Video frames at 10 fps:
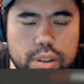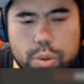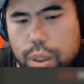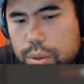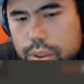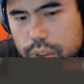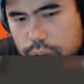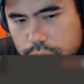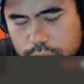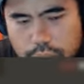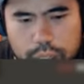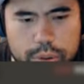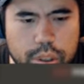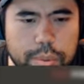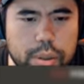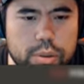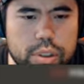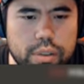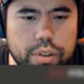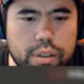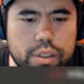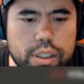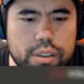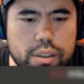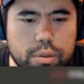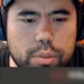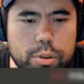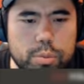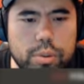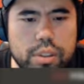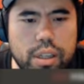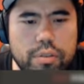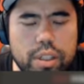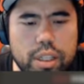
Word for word: So what I was the line I was talking about was c5, knight c3, bishop b7,